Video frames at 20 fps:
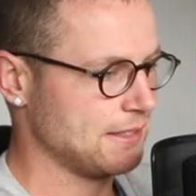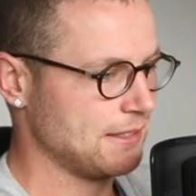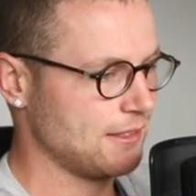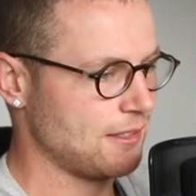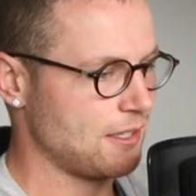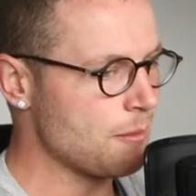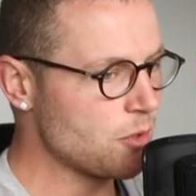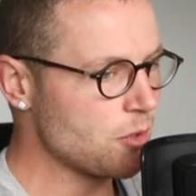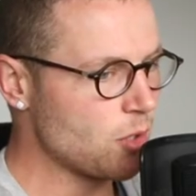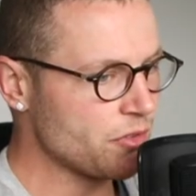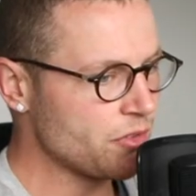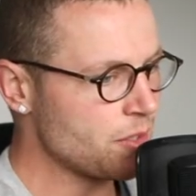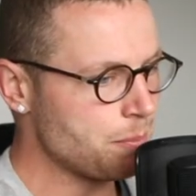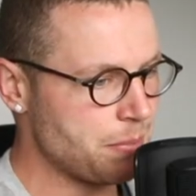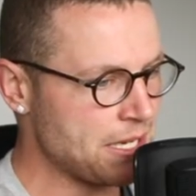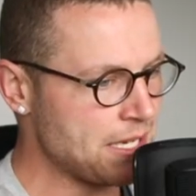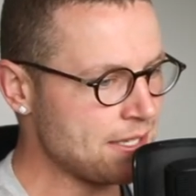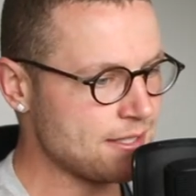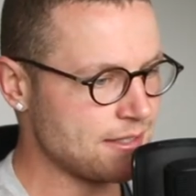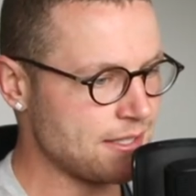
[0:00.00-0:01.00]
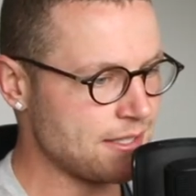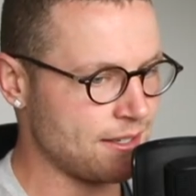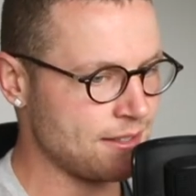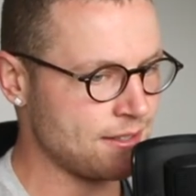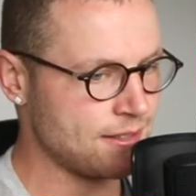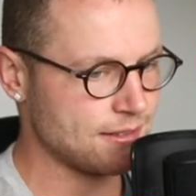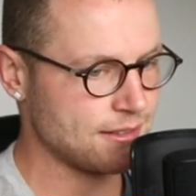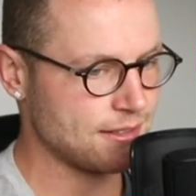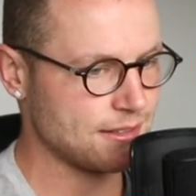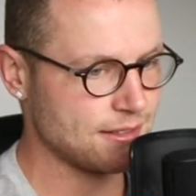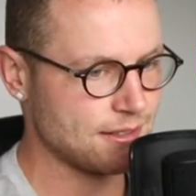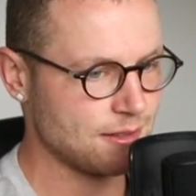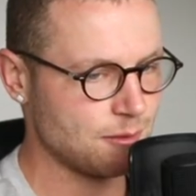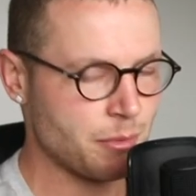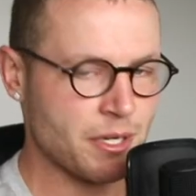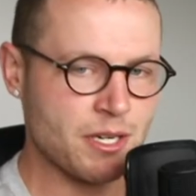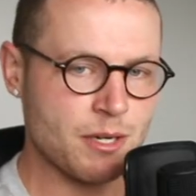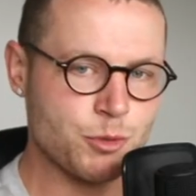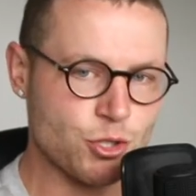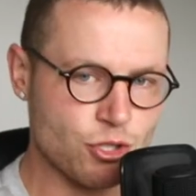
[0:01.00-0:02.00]
I'm not the best at it,
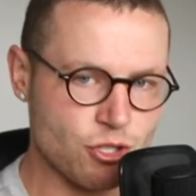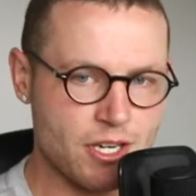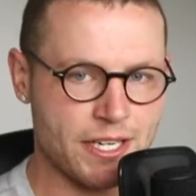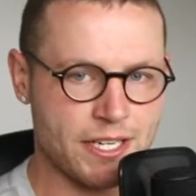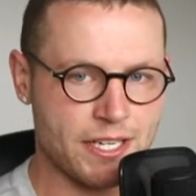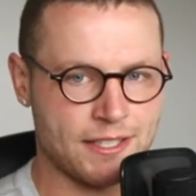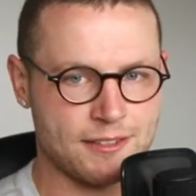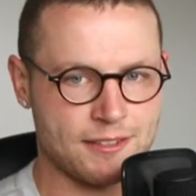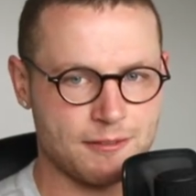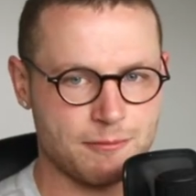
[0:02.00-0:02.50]
but I'm trying.